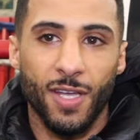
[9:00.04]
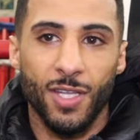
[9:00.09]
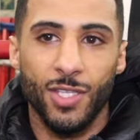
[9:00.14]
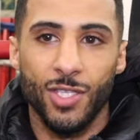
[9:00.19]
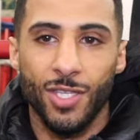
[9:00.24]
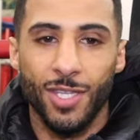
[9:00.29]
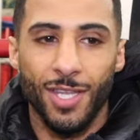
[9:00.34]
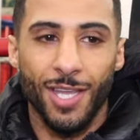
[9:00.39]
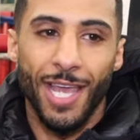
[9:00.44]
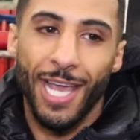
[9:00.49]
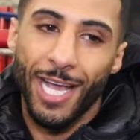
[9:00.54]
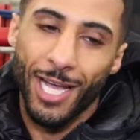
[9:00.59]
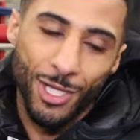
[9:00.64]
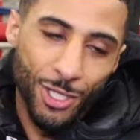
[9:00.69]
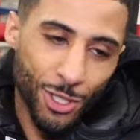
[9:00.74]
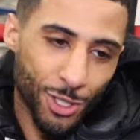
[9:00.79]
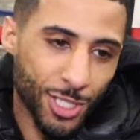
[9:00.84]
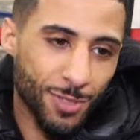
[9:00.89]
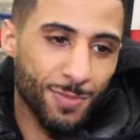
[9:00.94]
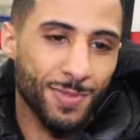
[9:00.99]
can, he can
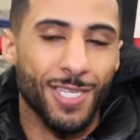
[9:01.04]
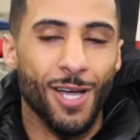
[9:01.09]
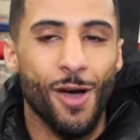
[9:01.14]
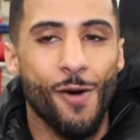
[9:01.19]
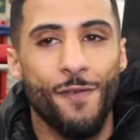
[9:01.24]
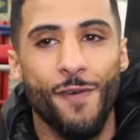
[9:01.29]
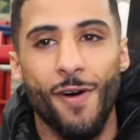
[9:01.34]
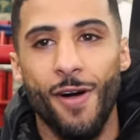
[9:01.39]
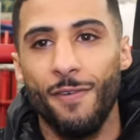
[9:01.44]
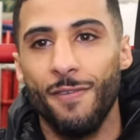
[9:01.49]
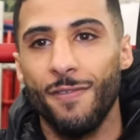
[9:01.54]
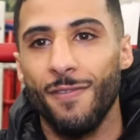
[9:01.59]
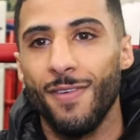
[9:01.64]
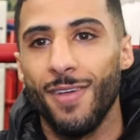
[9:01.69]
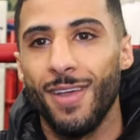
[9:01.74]
dust himself off